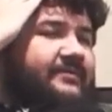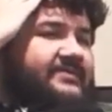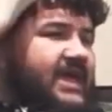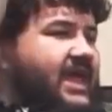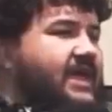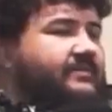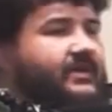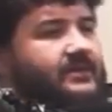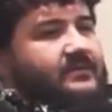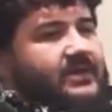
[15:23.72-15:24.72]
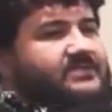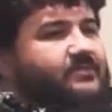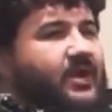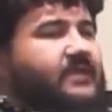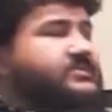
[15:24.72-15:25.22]
of his head, but his
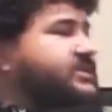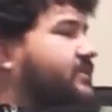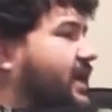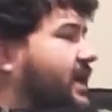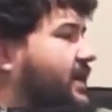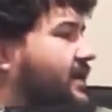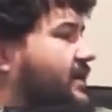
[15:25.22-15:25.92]
brain was okay.